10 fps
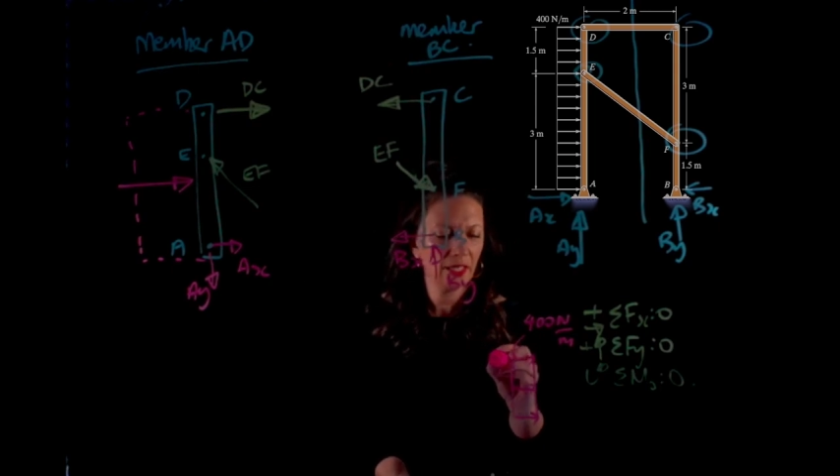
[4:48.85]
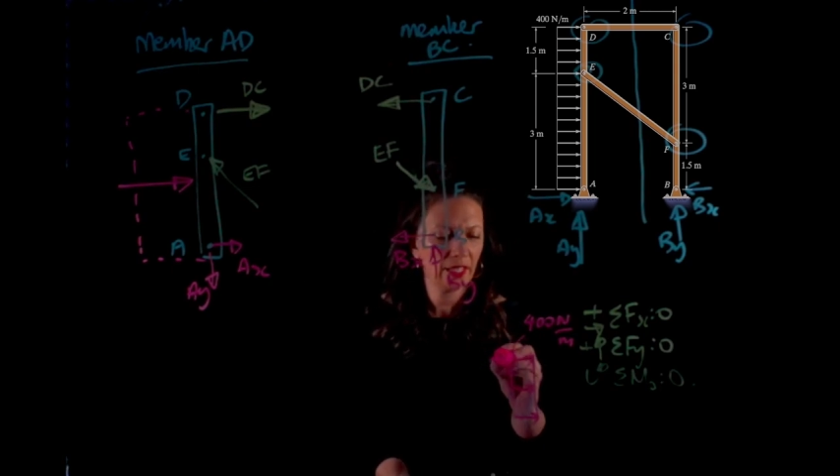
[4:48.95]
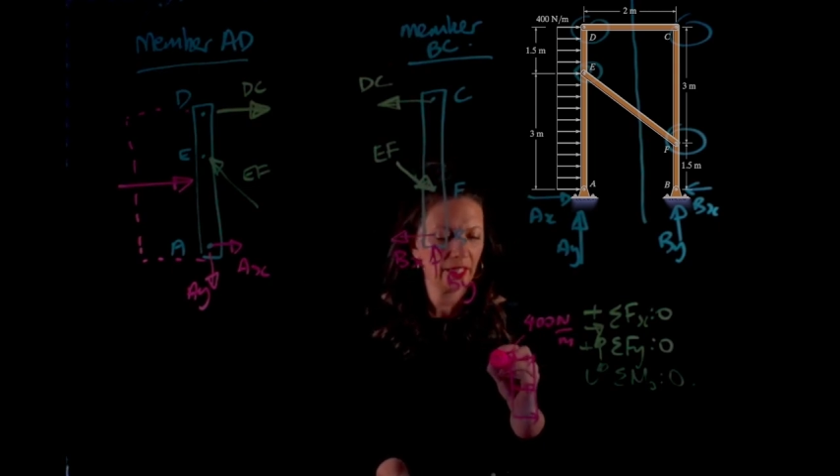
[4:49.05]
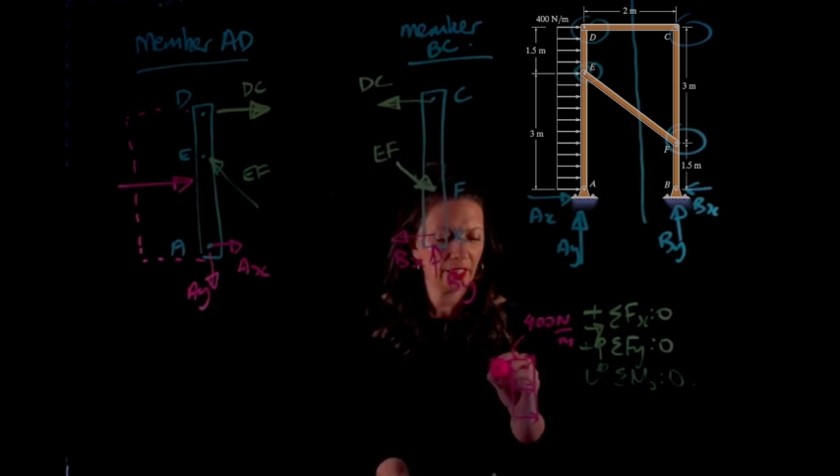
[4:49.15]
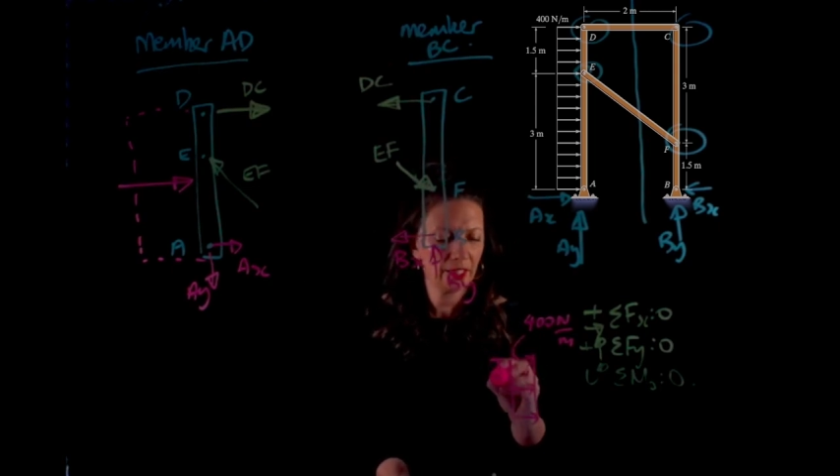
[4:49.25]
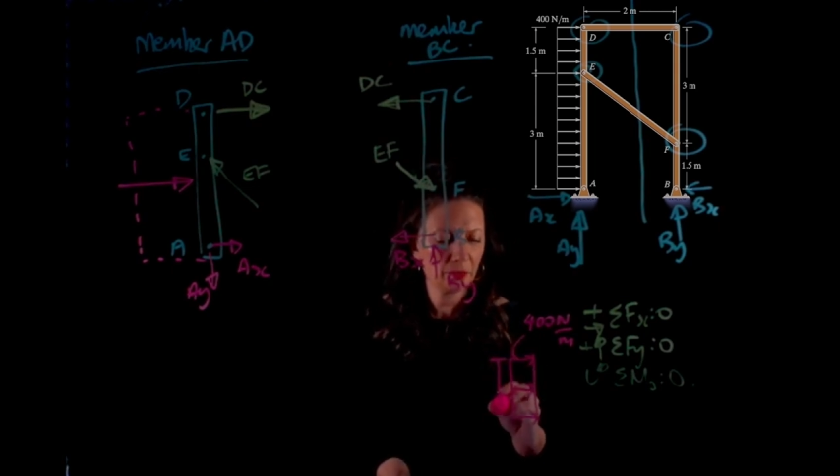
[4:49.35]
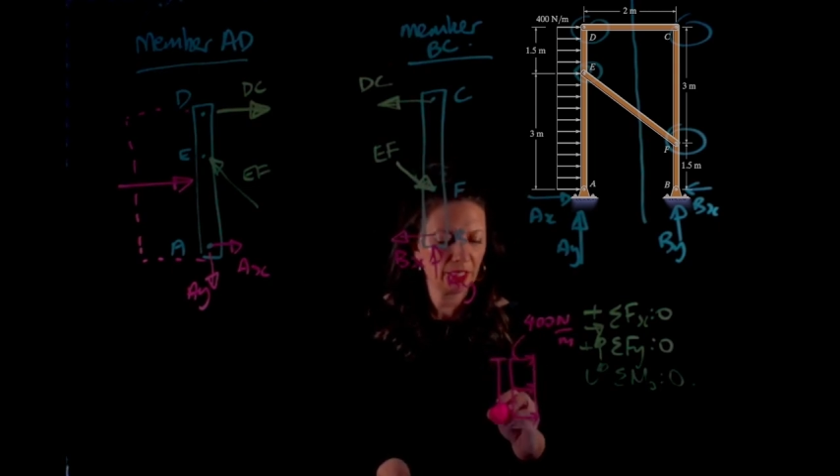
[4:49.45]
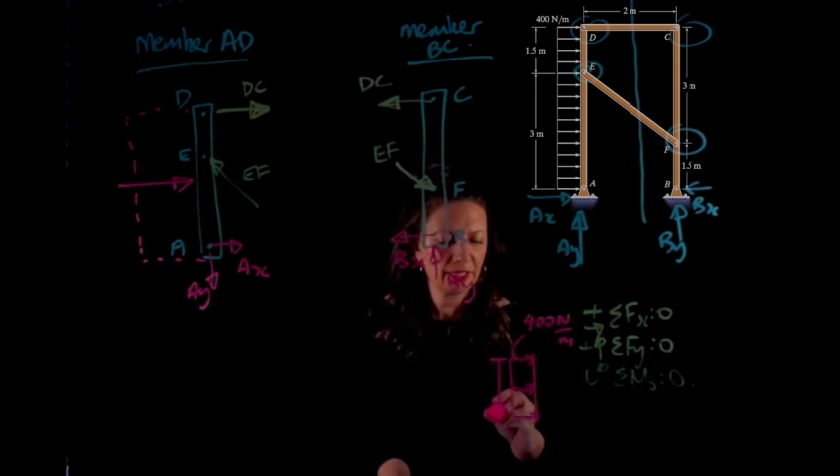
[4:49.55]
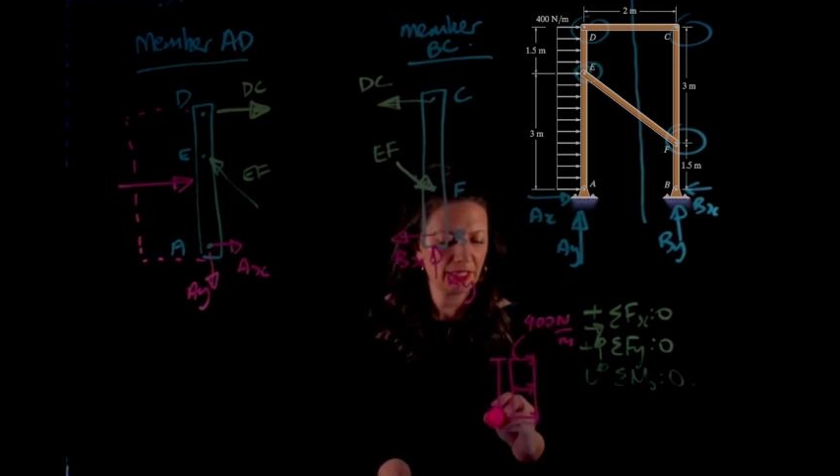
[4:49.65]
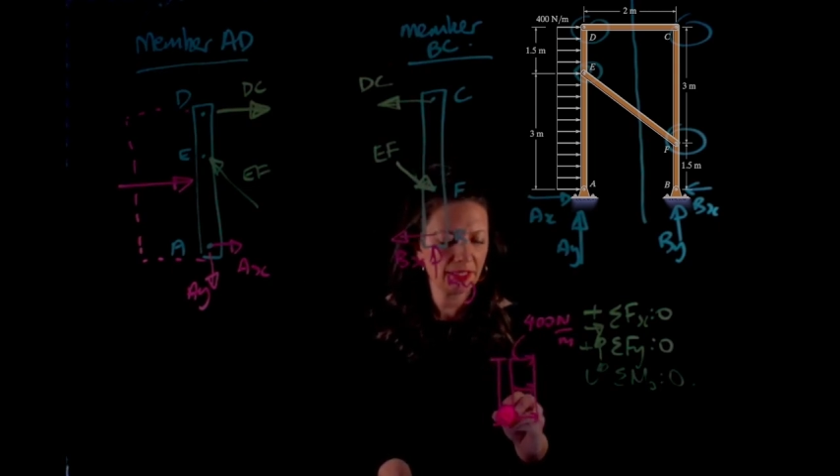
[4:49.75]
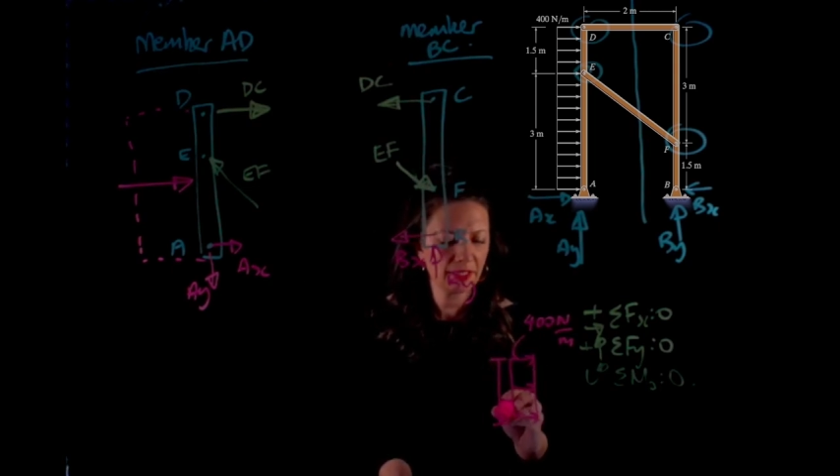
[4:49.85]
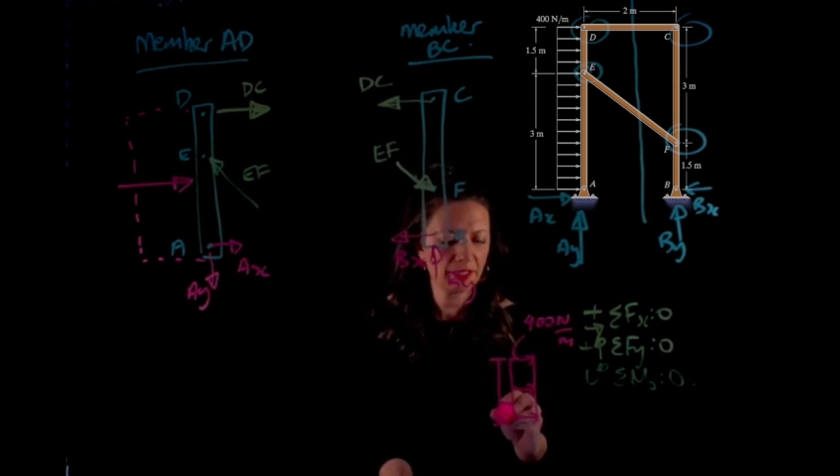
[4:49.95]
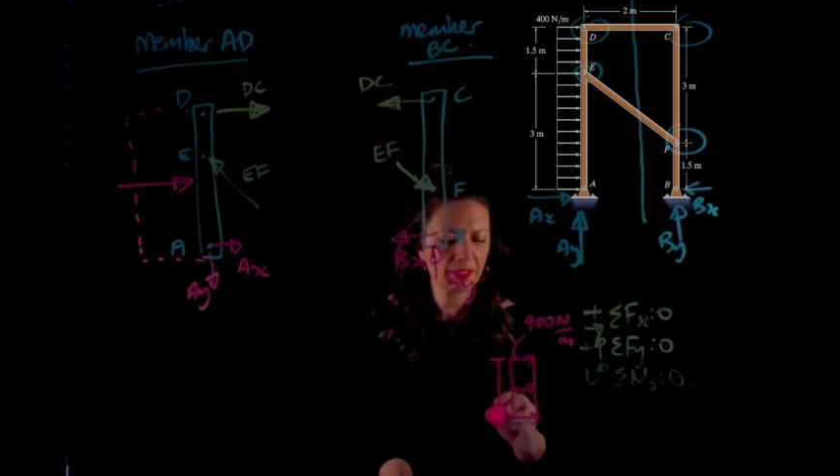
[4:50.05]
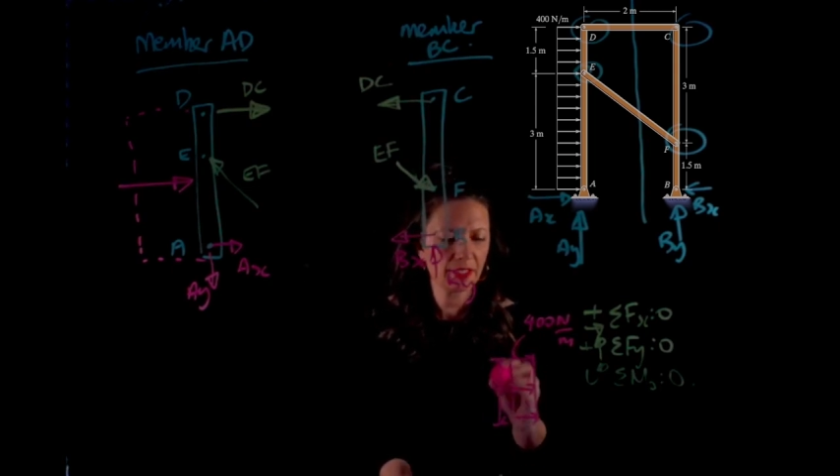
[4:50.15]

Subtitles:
and my distance